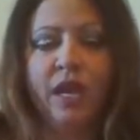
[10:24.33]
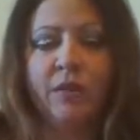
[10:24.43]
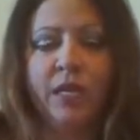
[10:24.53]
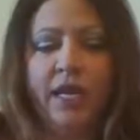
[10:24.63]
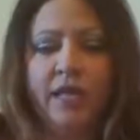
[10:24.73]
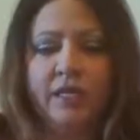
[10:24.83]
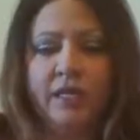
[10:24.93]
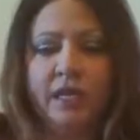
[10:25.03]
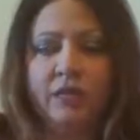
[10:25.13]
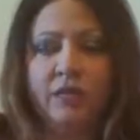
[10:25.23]
I'm going to
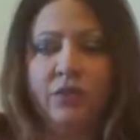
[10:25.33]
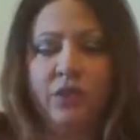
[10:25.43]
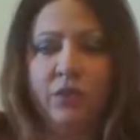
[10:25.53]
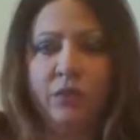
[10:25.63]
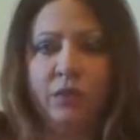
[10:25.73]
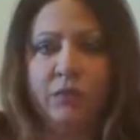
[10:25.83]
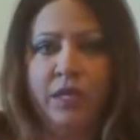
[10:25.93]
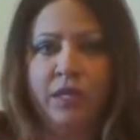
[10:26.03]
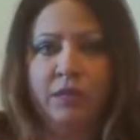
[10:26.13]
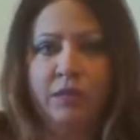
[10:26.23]
ask that the video we
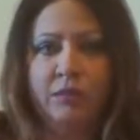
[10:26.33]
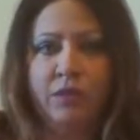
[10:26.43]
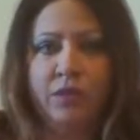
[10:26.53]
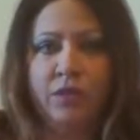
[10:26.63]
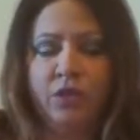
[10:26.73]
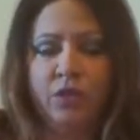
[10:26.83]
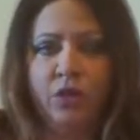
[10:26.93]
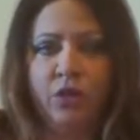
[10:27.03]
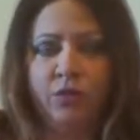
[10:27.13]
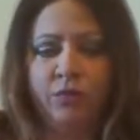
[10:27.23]
made a number of years
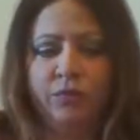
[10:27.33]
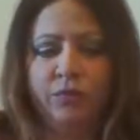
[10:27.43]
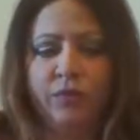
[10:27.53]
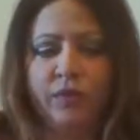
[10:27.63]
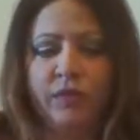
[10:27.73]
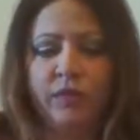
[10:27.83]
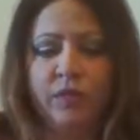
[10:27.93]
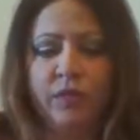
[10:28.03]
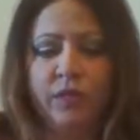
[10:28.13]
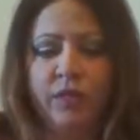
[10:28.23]
ago that
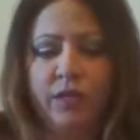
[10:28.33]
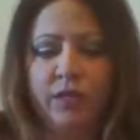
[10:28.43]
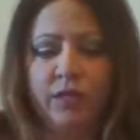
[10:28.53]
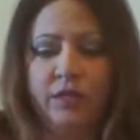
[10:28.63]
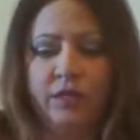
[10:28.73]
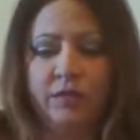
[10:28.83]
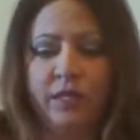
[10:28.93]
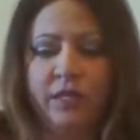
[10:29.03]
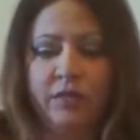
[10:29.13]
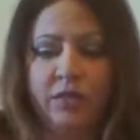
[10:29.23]
was narrated
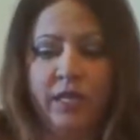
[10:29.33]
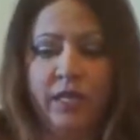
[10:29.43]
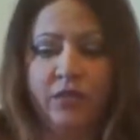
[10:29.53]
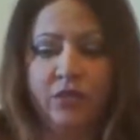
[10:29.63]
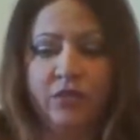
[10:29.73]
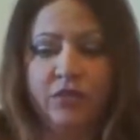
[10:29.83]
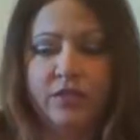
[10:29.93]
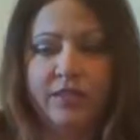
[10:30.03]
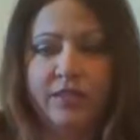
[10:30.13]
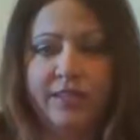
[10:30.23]
by David Daniels,